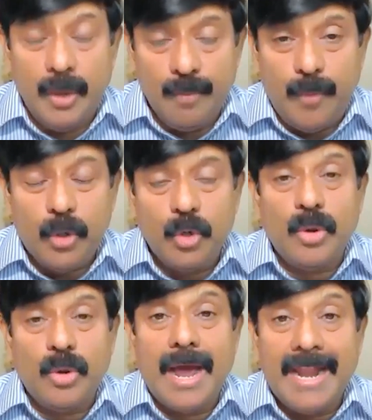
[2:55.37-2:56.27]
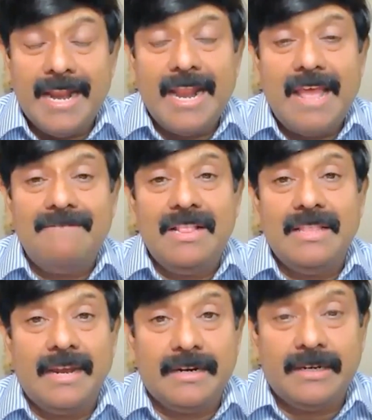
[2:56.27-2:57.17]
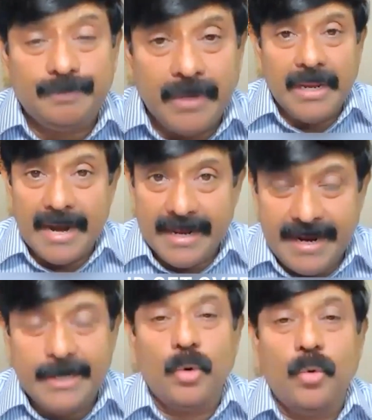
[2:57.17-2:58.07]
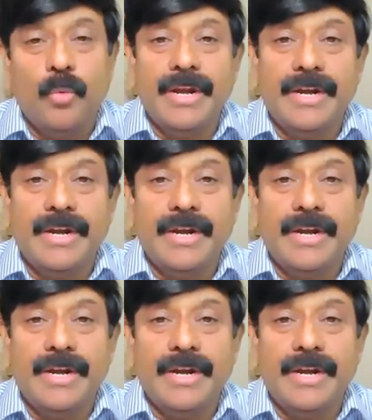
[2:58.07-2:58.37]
important to unravel that and get over